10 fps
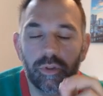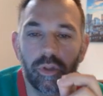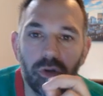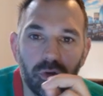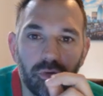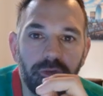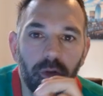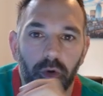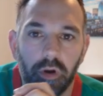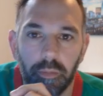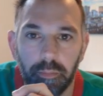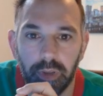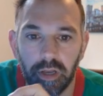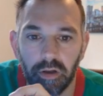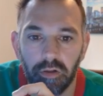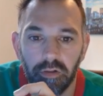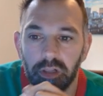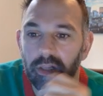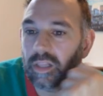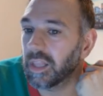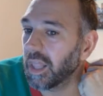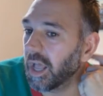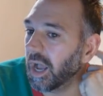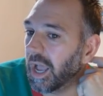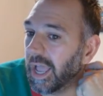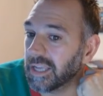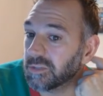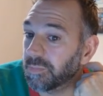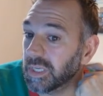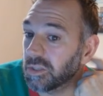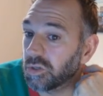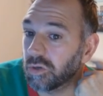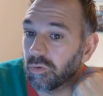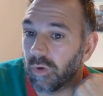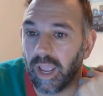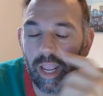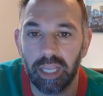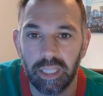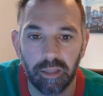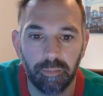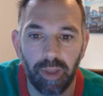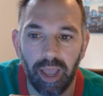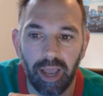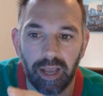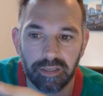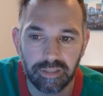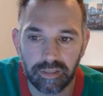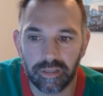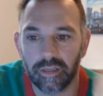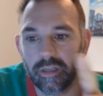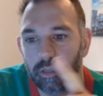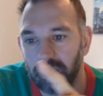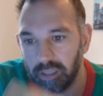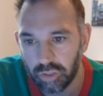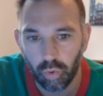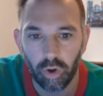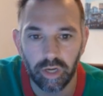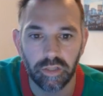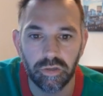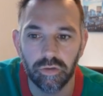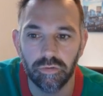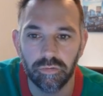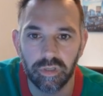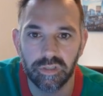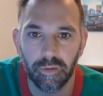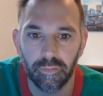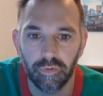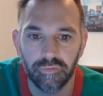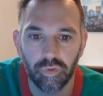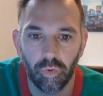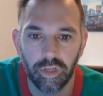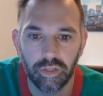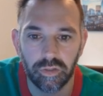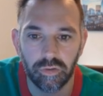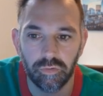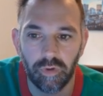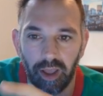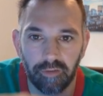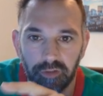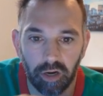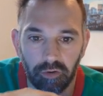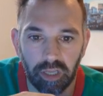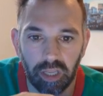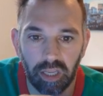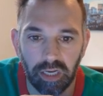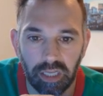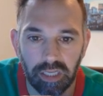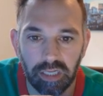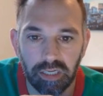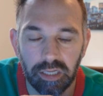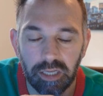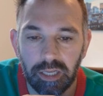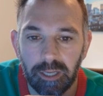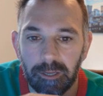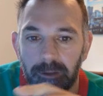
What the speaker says: With the new Florida bill, SB 2A that passed in December of 22, after Hurricane Ian,